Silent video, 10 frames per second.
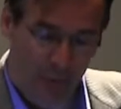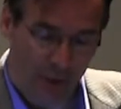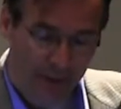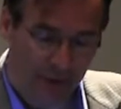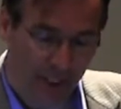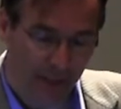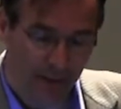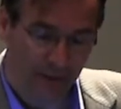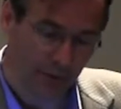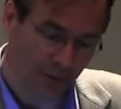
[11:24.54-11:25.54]
When you're
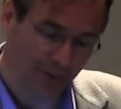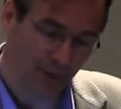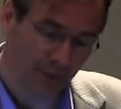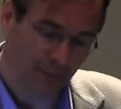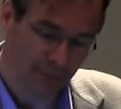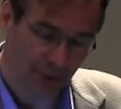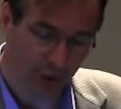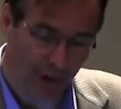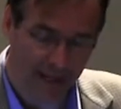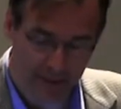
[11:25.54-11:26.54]
done, you sum the
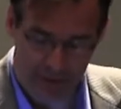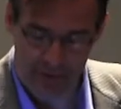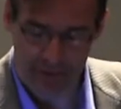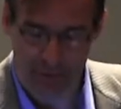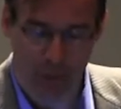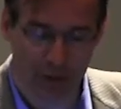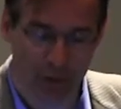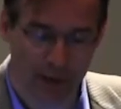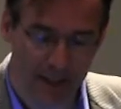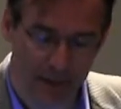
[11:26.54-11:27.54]
gradients, one
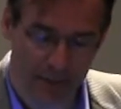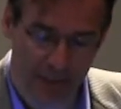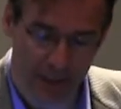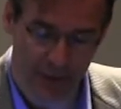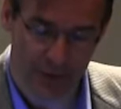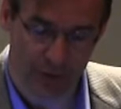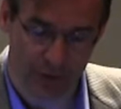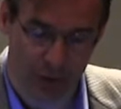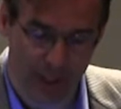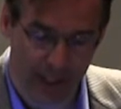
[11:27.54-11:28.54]
gradient for each
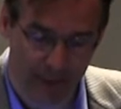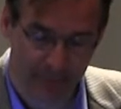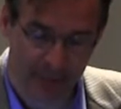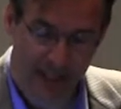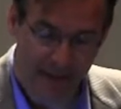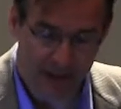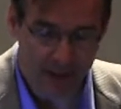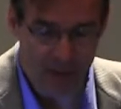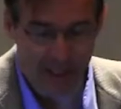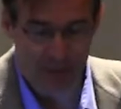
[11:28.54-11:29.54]
earthquake, and then
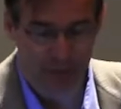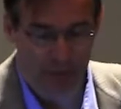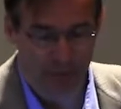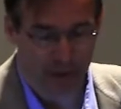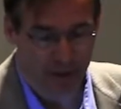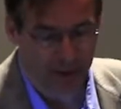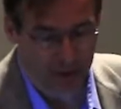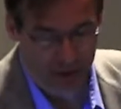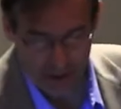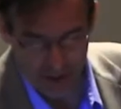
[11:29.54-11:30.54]
you might do some
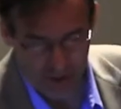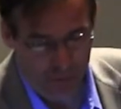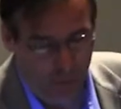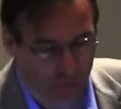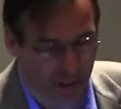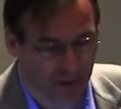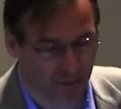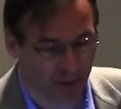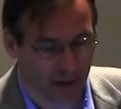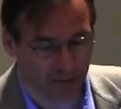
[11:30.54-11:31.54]
preconditioning and smoothing as
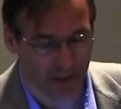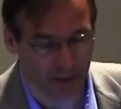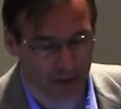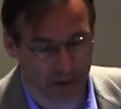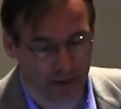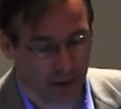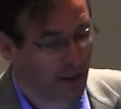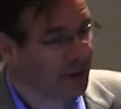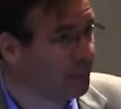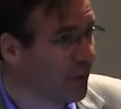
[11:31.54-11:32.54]
part of the
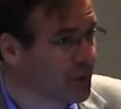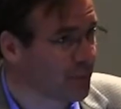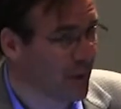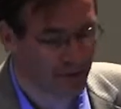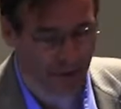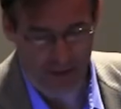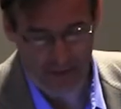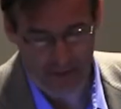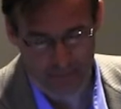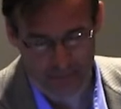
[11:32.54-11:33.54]
post-processing